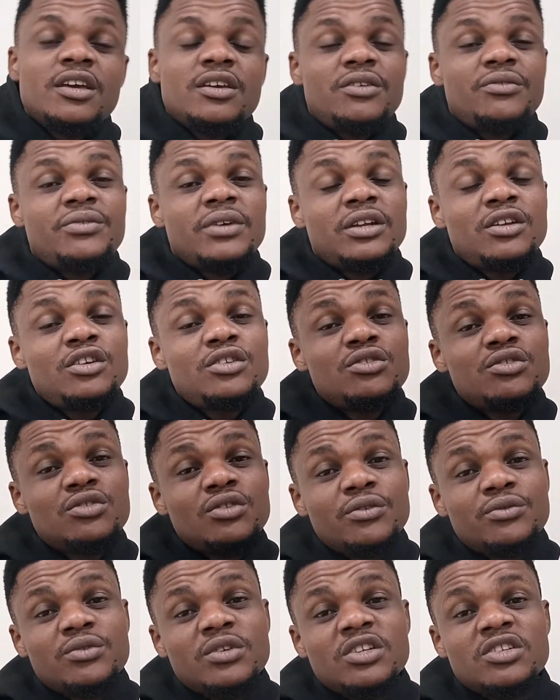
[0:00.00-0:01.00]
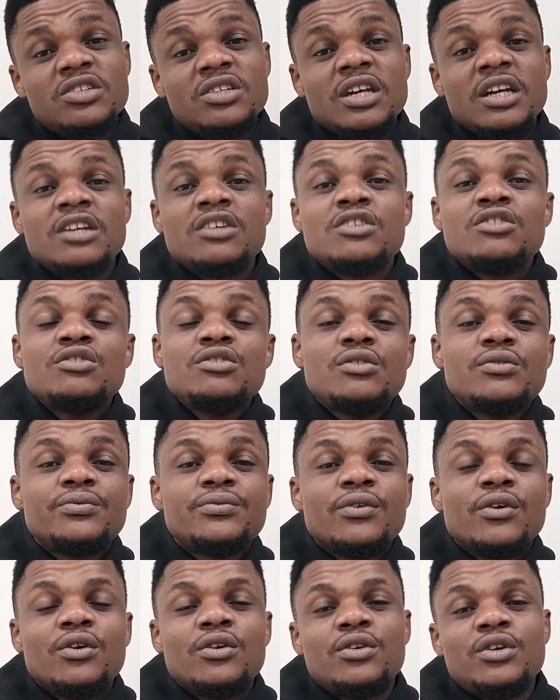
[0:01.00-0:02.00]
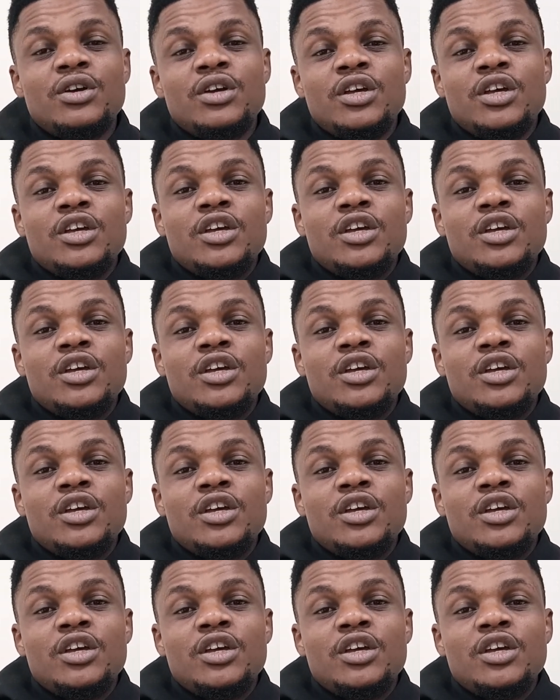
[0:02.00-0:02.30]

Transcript: If you are not into software engineering, look for